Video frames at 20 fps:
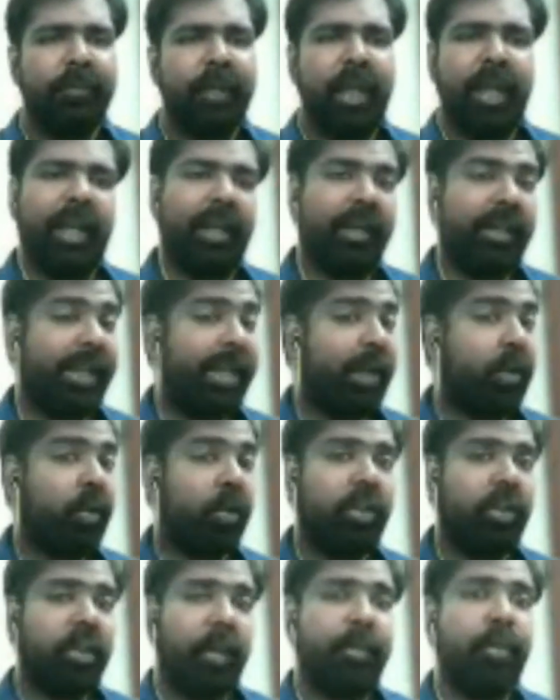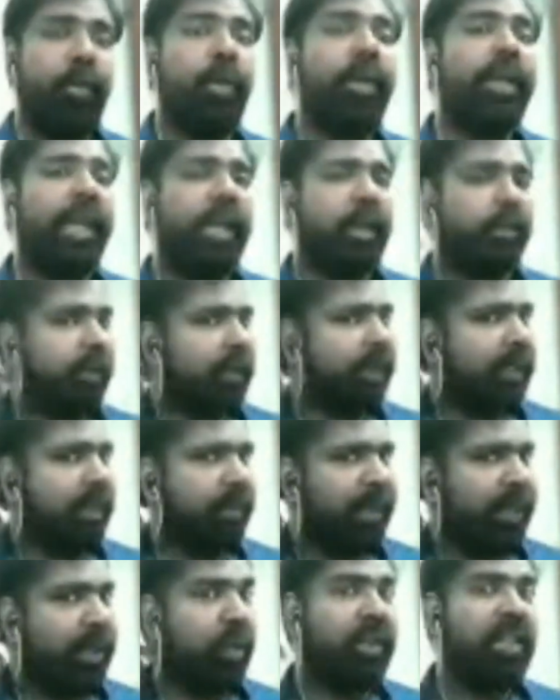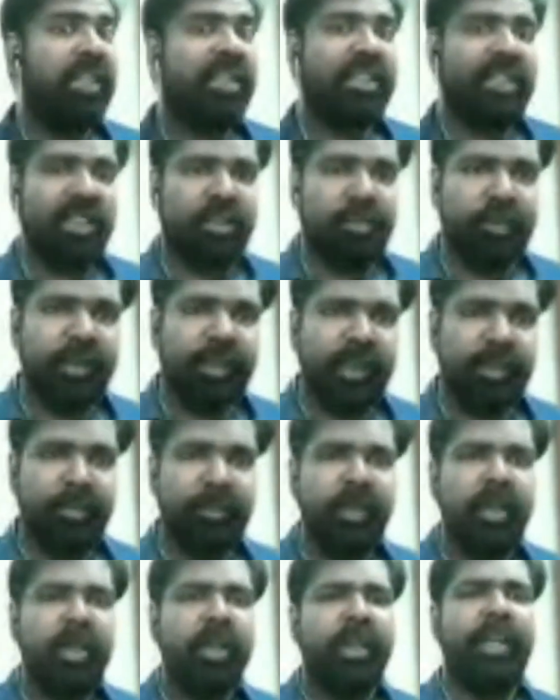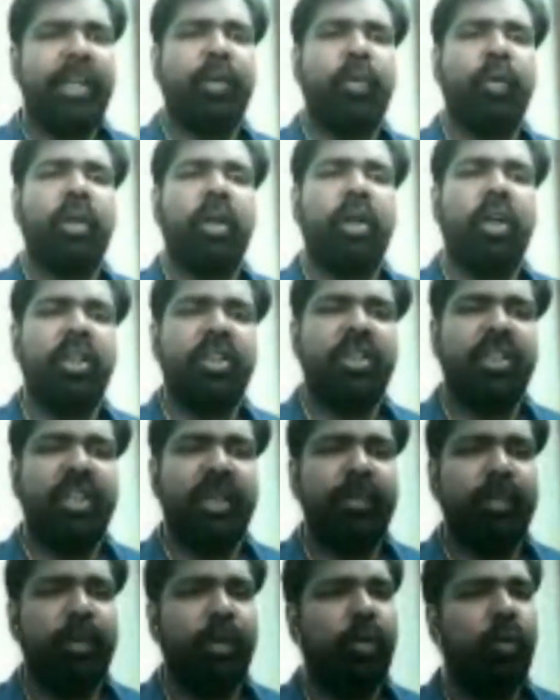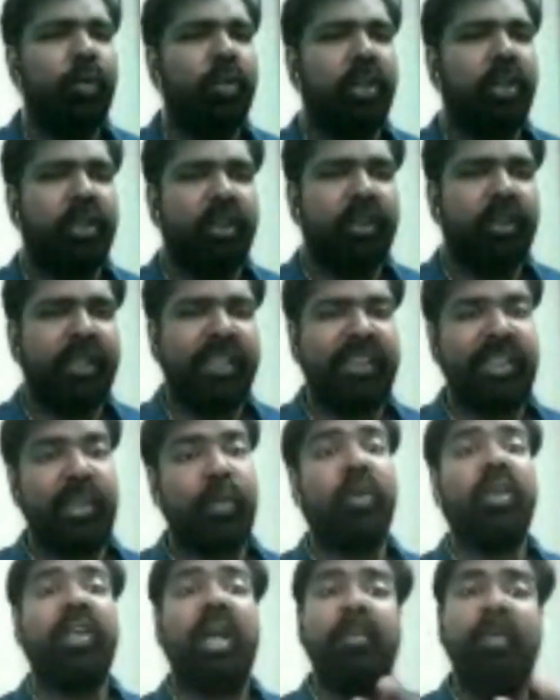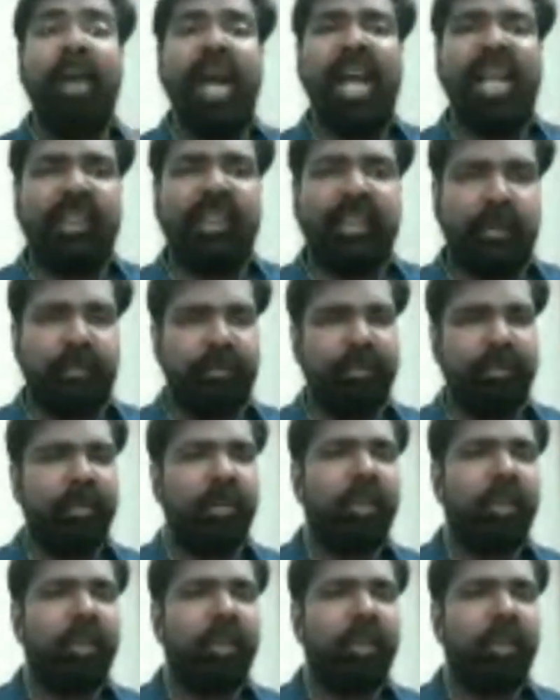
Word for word: And he could communicate with them, he could discuss with them, he could urge them to do certain things, he could command them.